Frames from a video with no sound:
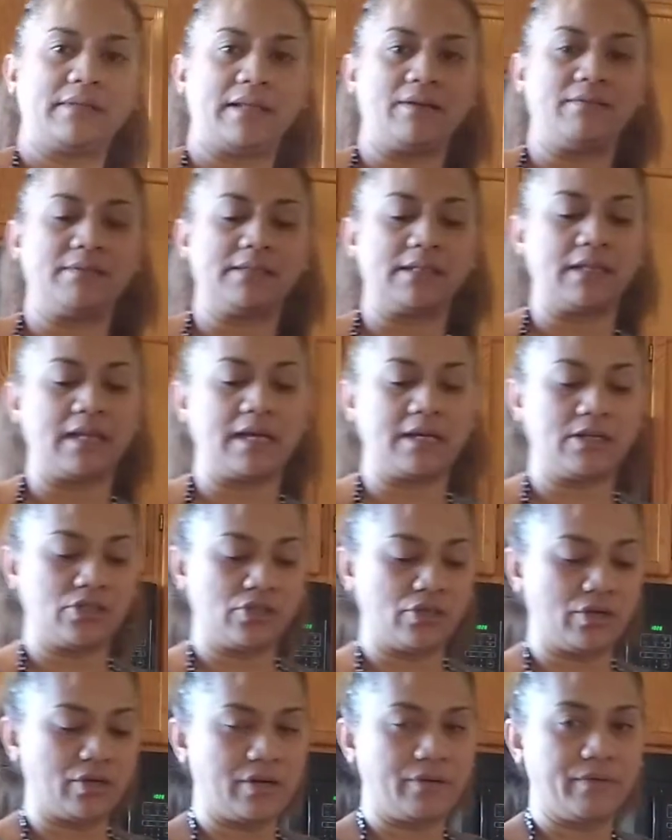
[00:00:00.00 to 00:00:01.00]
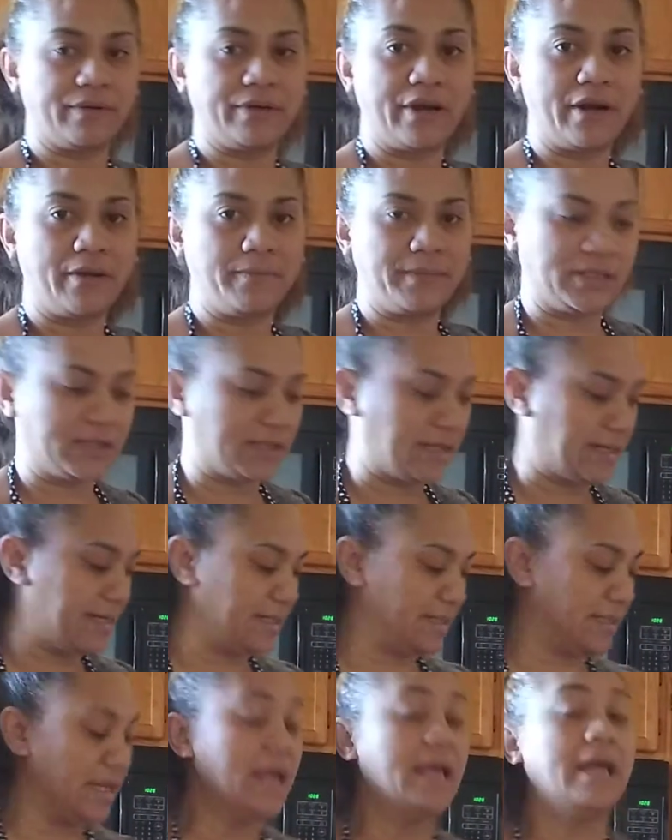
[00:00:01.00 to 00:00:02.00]
that was a lot of sugar, I wonder how much that
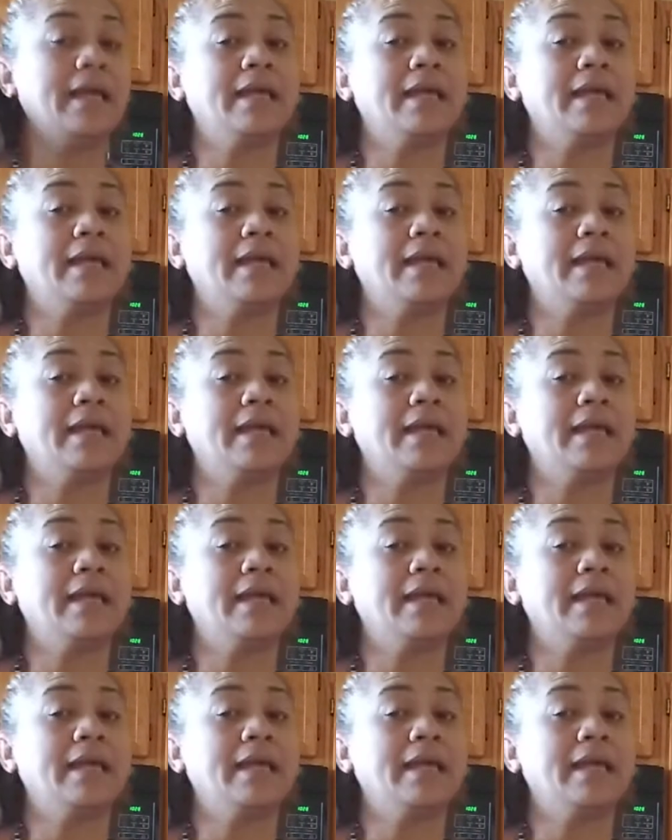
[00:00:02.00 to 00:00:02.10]
is.